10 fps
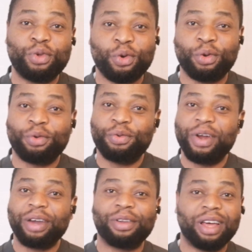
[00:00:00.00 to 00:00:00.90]
your
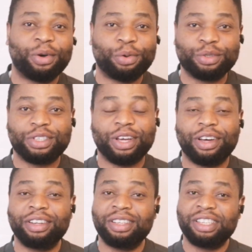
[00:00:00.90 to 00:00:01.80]
regular host
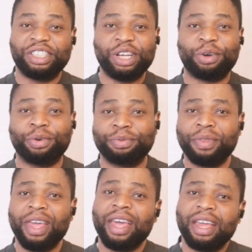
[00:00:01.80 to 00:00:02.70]
on the show.
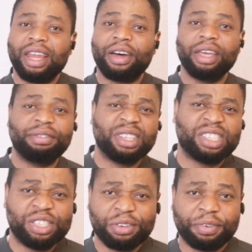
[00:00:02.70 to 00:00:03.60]
Now, if
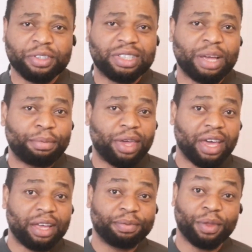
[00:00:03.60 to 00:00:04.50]
this is your first time
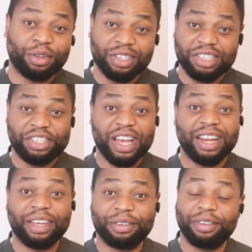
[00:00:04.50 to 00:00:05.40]
here on this
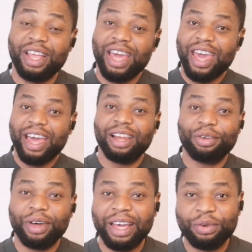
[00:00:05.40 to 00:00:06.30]
channel,
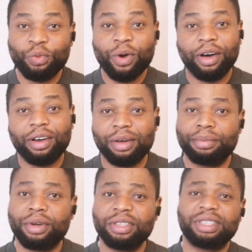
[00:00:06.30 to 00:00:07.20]
hello and welcome.
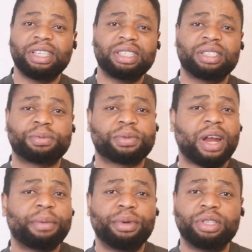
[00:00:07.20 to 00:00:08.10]
Consider
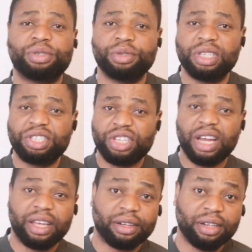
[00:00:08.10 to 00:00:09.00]
subscribing to this
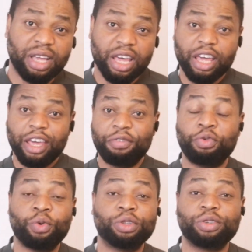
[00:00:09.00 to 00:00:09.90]
channel
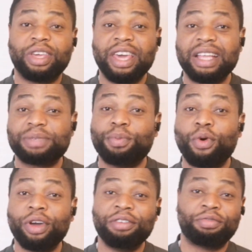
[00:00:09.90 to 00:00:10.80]
if you want to get
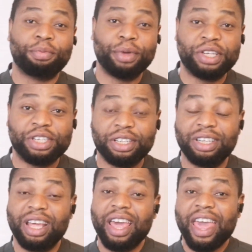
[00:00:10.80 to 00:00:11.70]
more
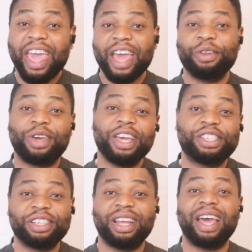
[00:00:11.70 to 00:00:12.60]
information,
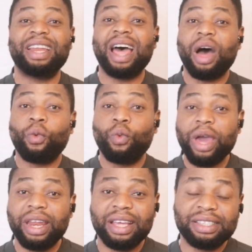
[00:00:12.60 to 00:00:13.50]
education and
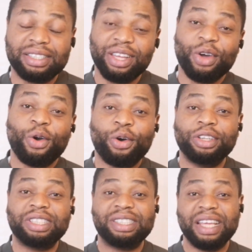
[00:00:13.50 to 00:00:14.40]
awareness
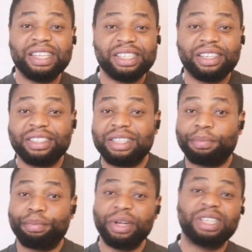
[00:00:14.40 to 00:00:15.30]
on the dangers
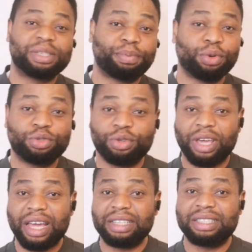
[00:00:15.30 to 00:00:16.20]
that predispose to
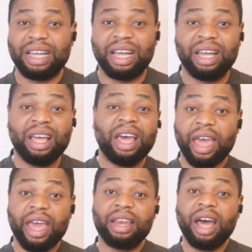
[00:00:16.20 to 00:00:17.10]
cancer
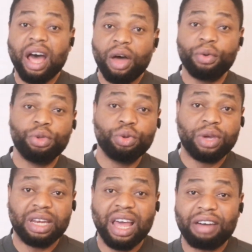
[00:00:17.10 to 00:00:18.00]
and how you
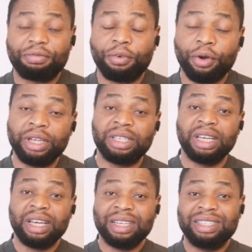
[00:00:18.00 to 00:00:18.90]
can avoid
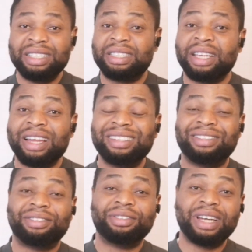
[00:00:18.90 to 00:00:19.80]
this
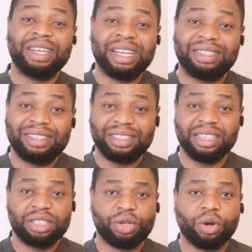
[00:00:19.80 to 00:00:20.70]
dreaded
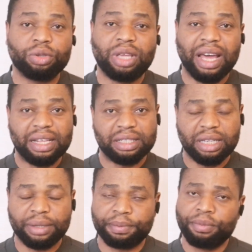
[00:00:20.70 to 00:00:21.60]
disease called cancer.